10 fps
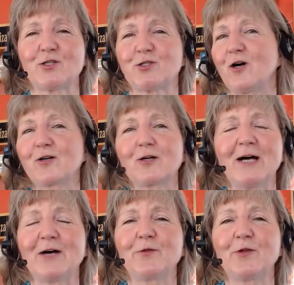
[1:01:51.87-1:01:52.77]
to talk
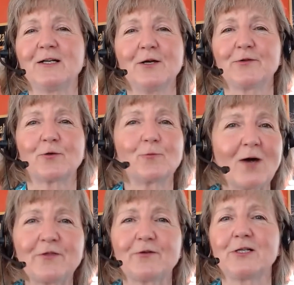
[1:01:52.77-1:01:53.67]
about the the
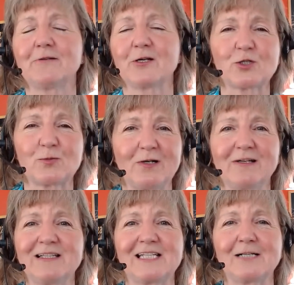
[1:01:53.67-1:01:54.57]
weather you're
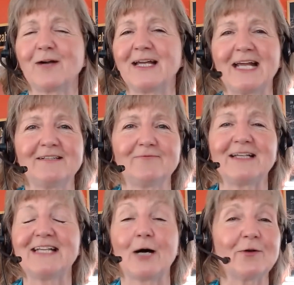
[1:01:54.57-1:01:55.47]
experiencing right
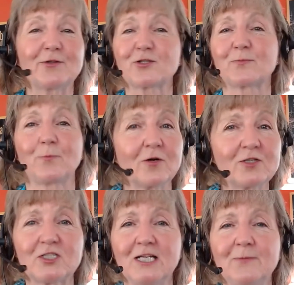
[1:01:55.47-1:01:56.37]
right now, what the
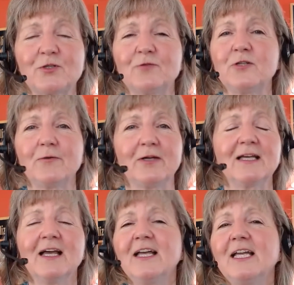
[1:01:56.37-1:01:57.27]
sports teams are doing.